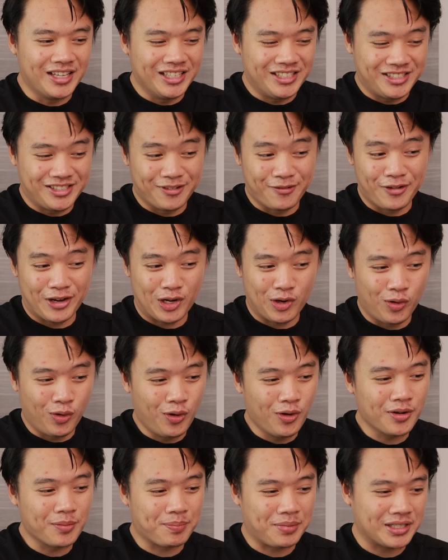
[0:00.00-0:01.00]
is the
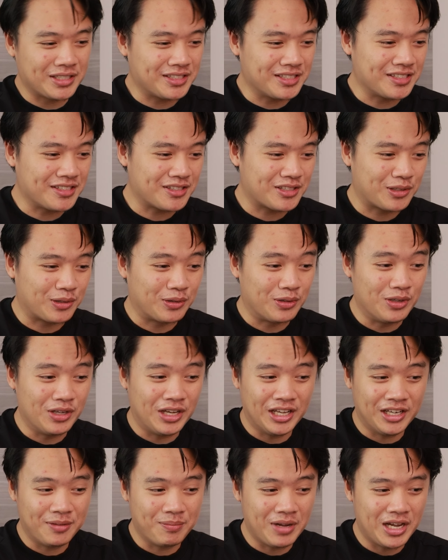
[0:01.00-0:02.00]
record button, so you
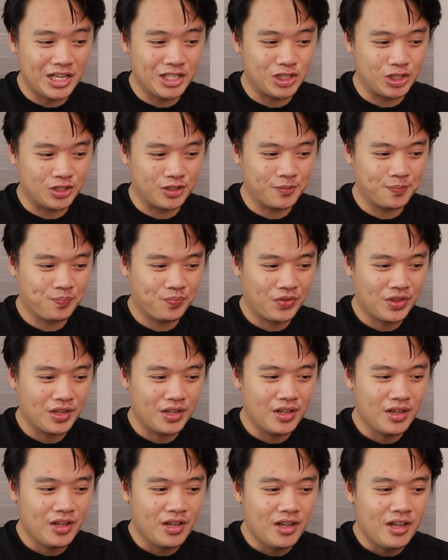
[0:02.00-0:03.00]
can imagine
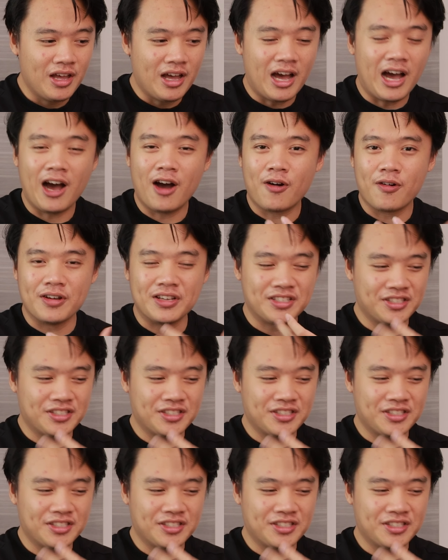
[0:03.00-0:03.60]
how